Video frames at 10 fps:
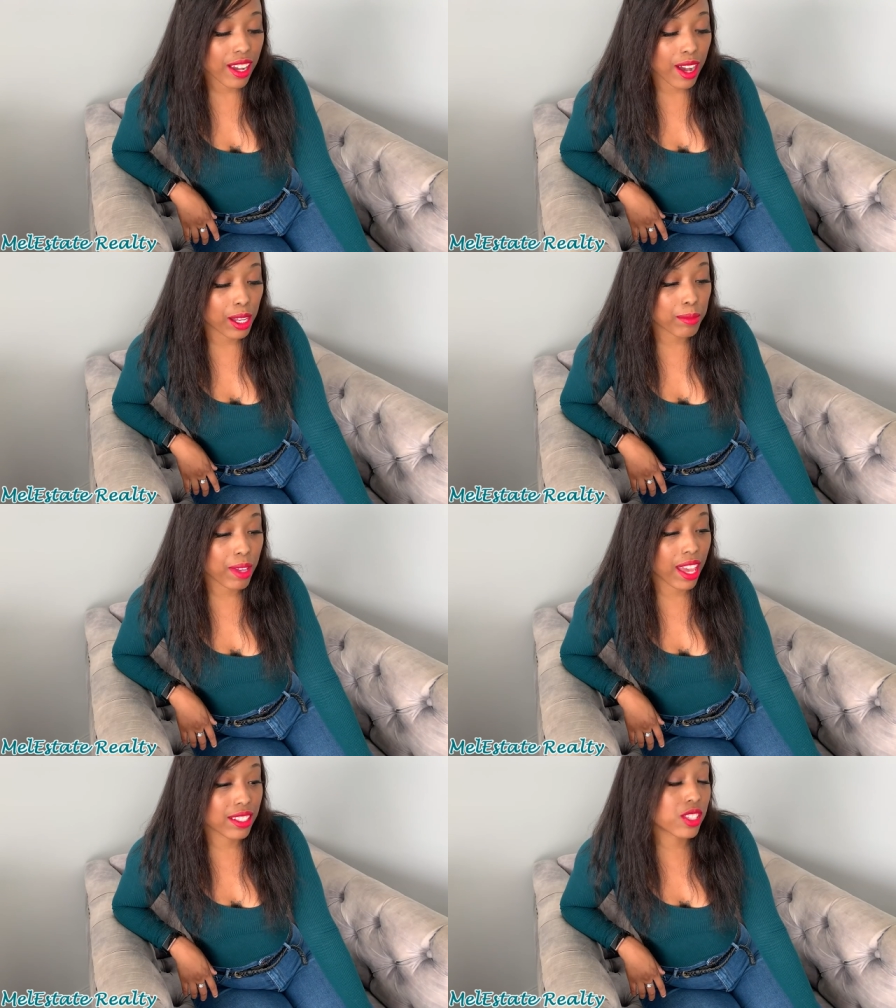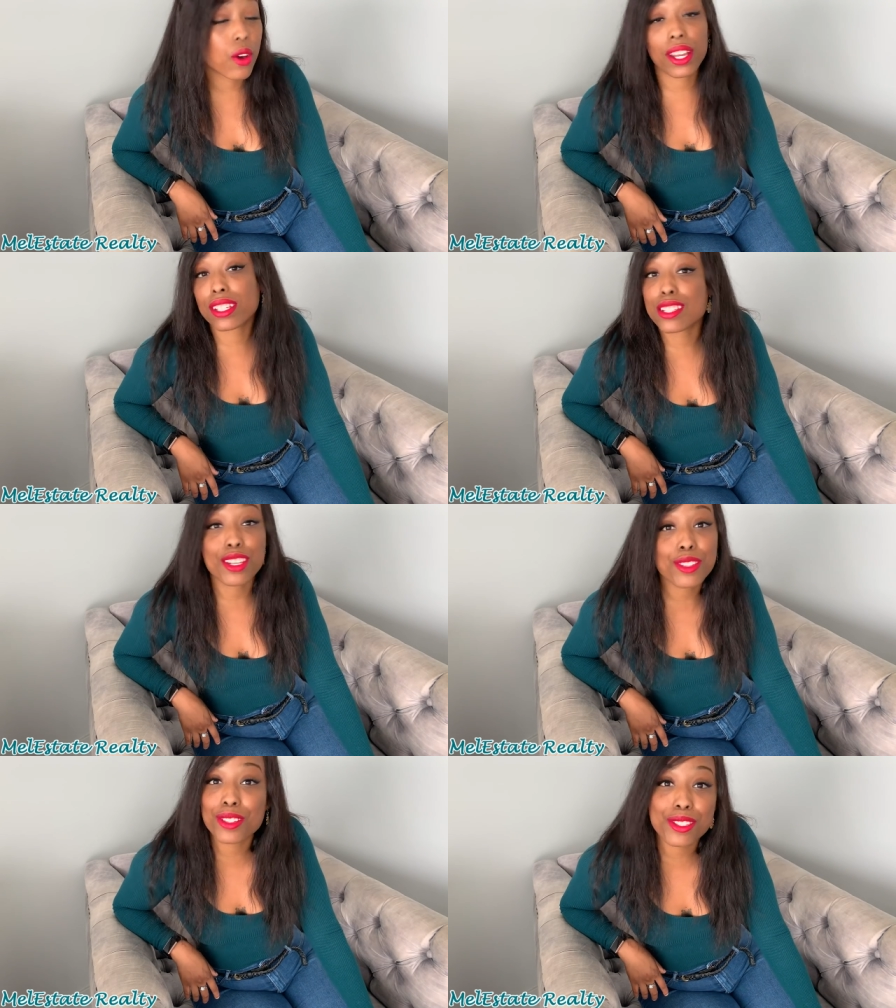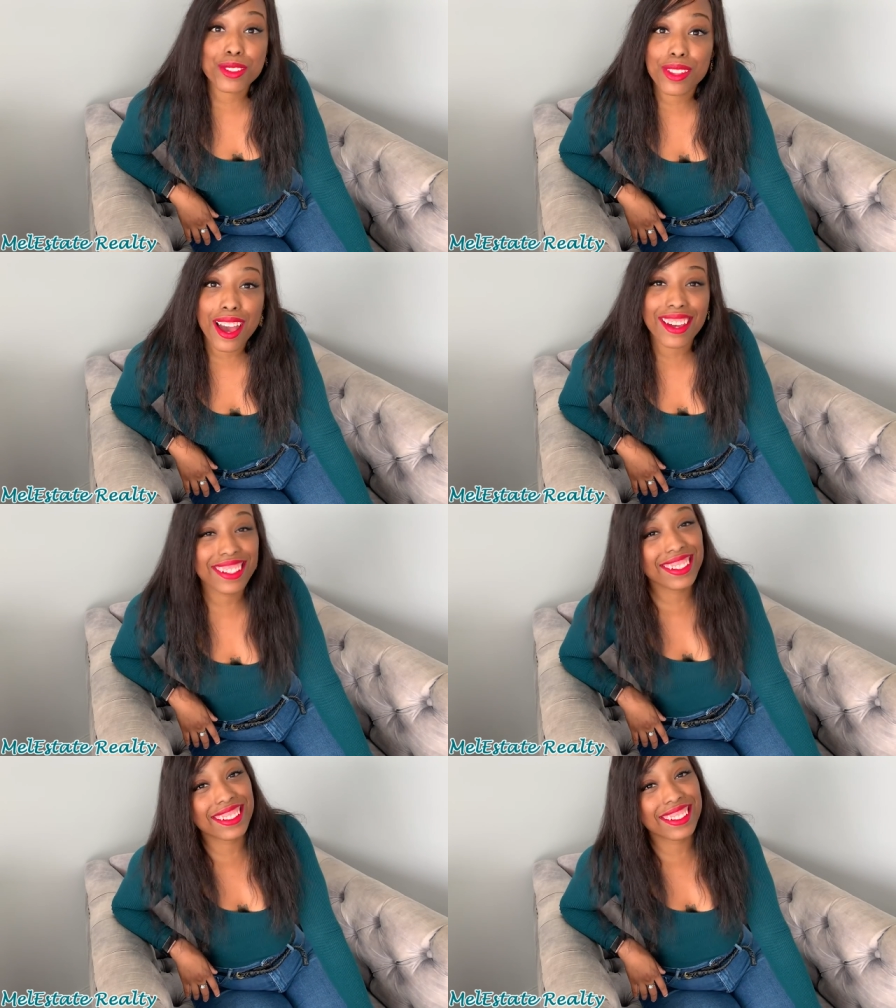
Um, and so I continue to do that.